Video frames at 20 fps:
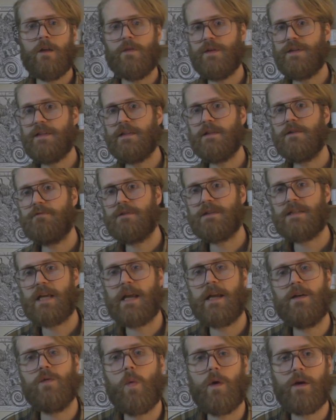the deal
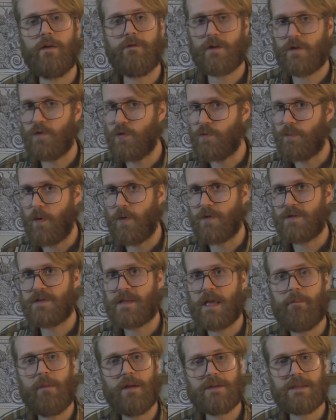retained one of the loopholes
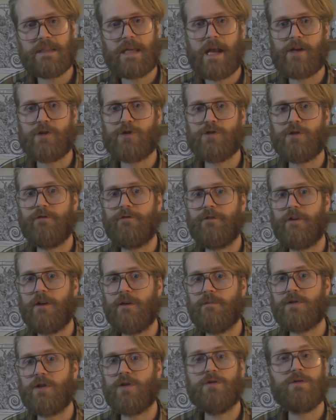that multinational
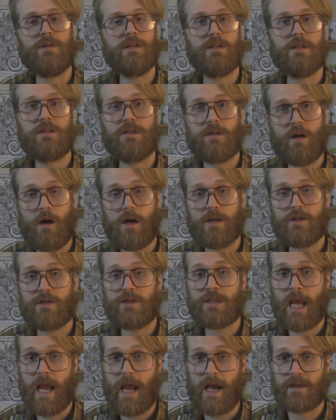firms are using to dodge
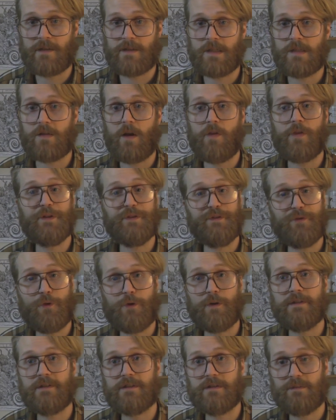taxes on their
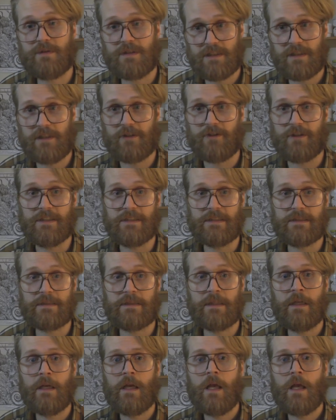foreign subsidiaries: